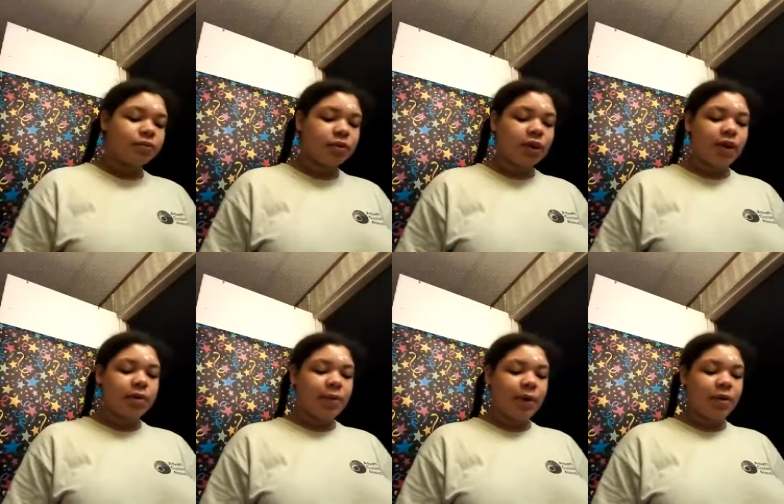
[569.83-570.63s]
like
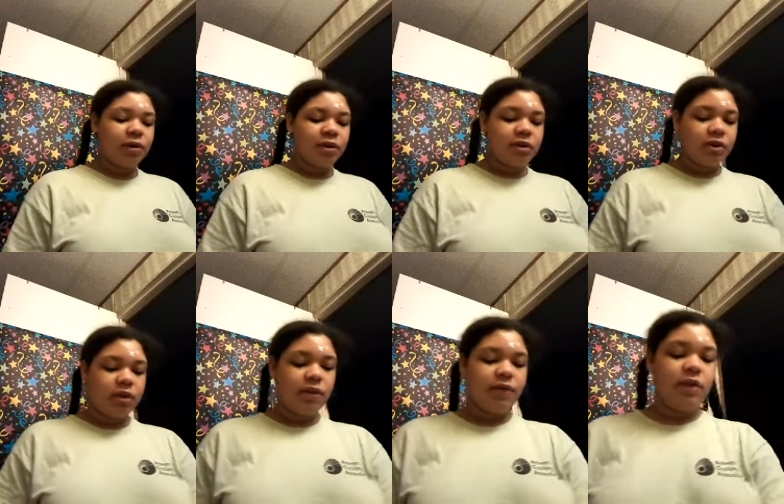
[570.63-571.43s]
about it,
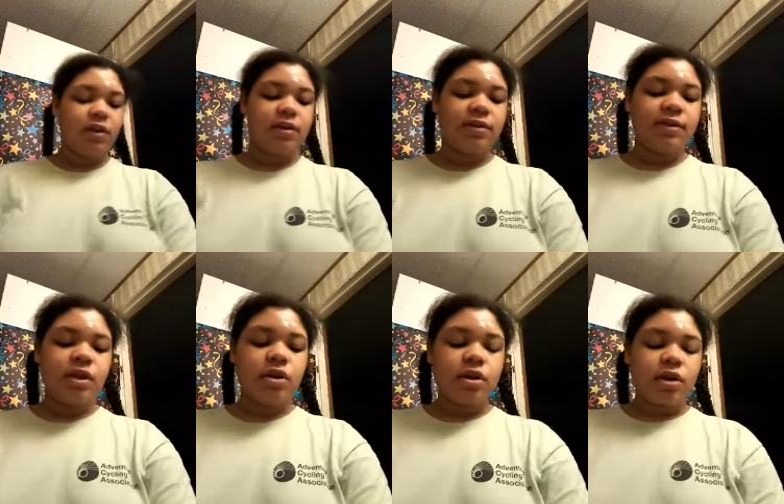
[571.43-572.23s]
like if it has
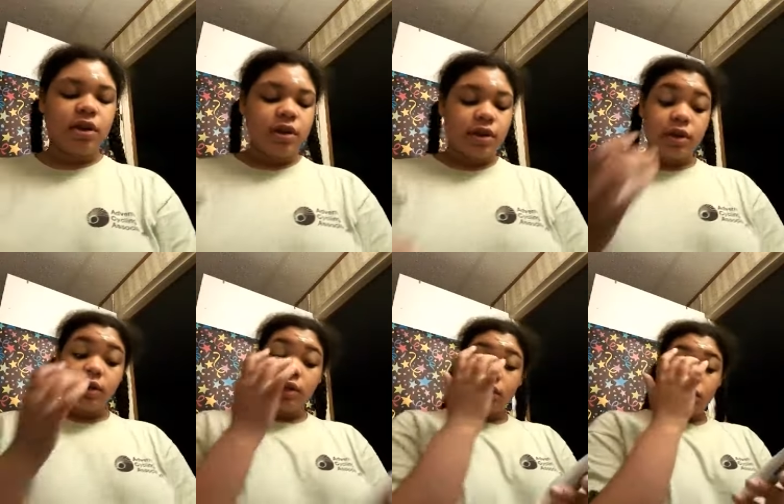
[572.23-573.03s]

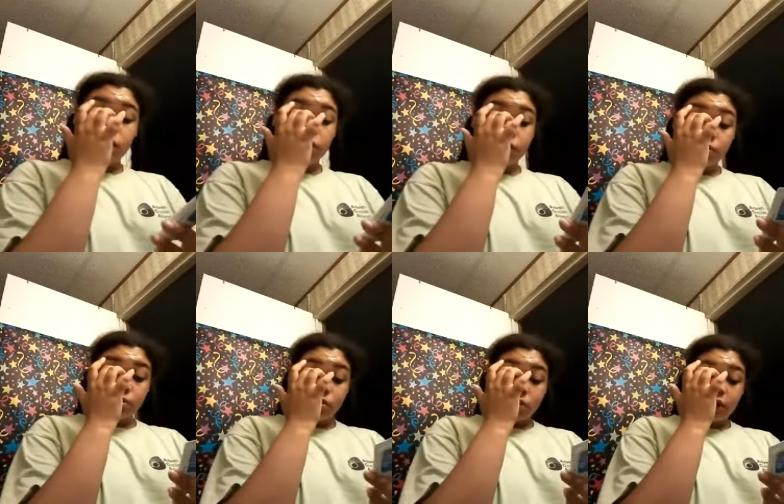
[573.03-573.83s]
any
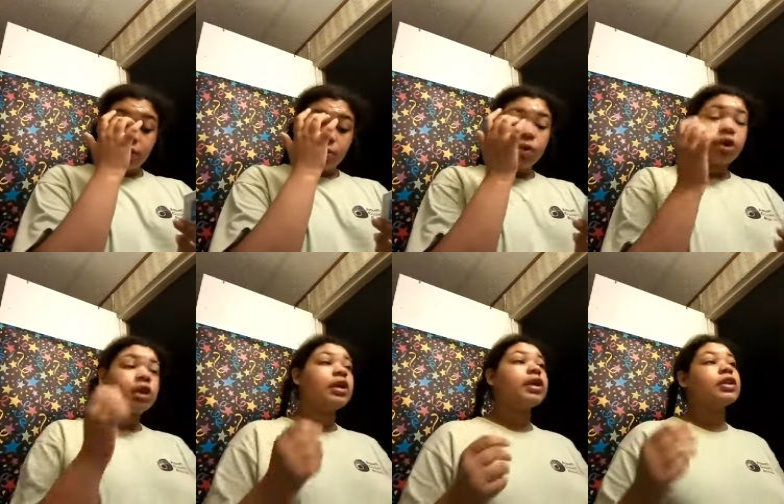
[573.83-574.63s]
unusual like
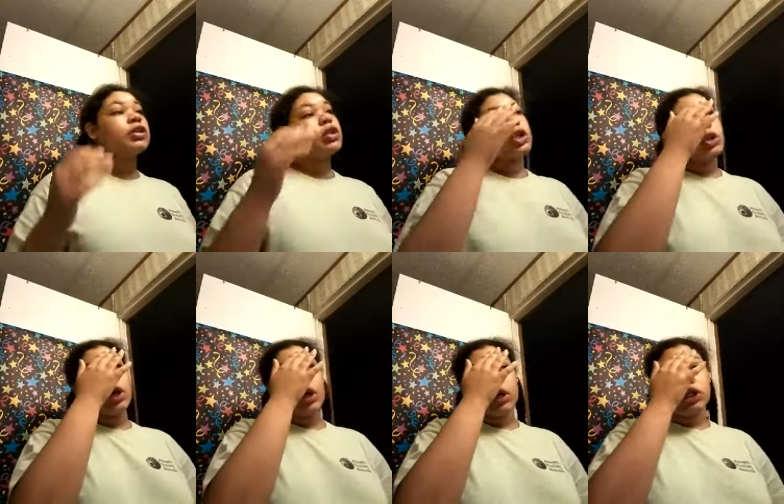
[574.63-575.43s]
warnings or
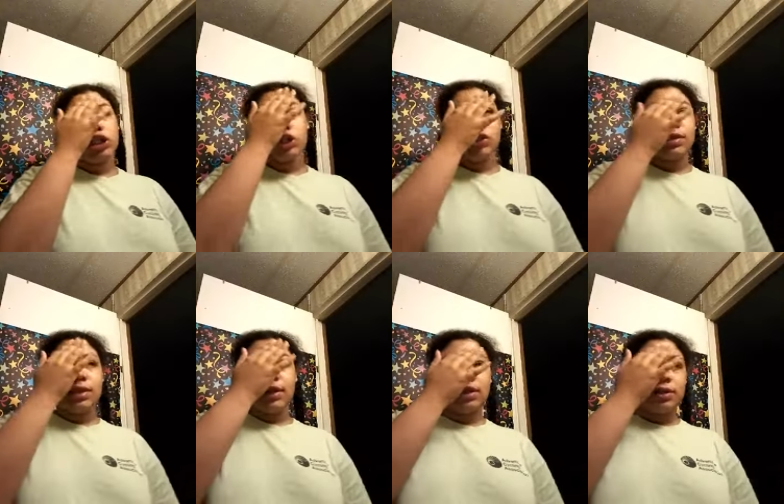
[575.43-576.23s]
directions,
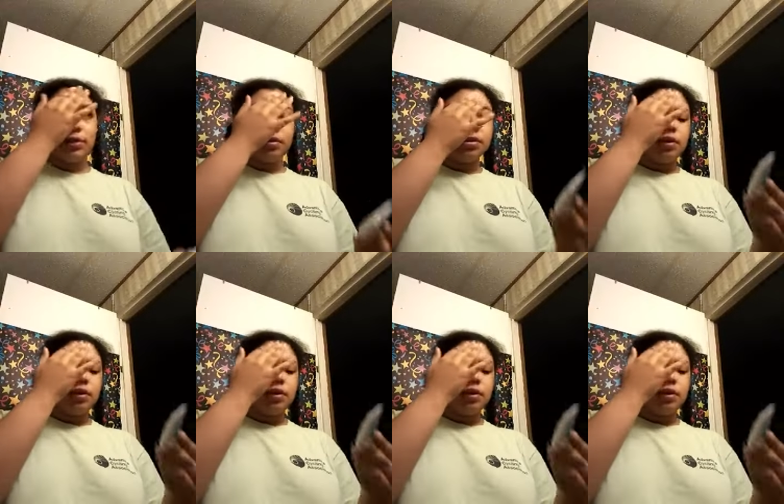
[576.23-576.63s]
you know.